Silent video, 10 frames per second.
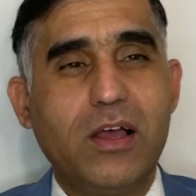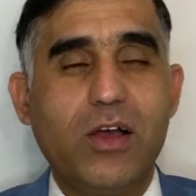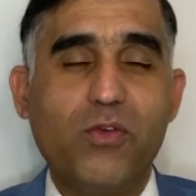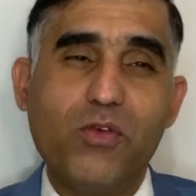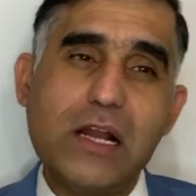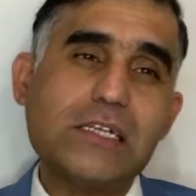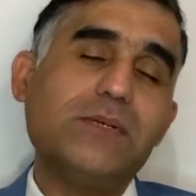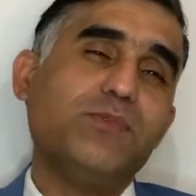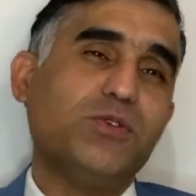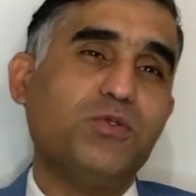welcome
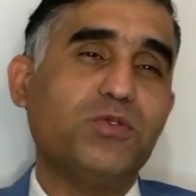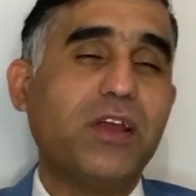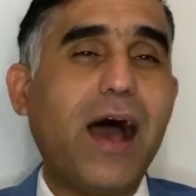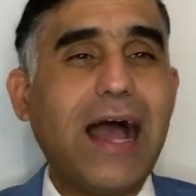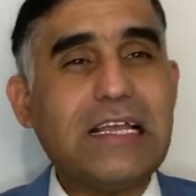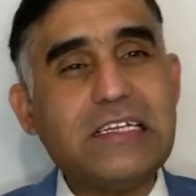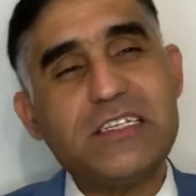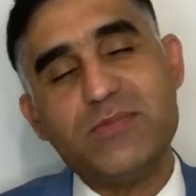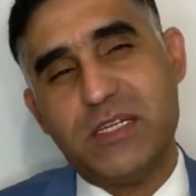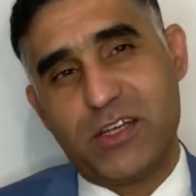to the highest
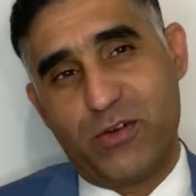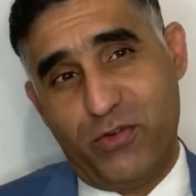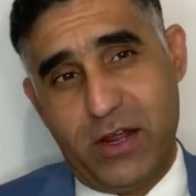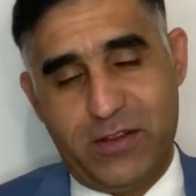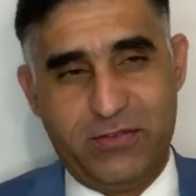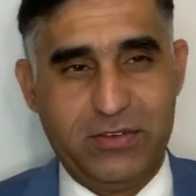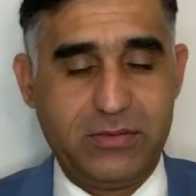meaning of life.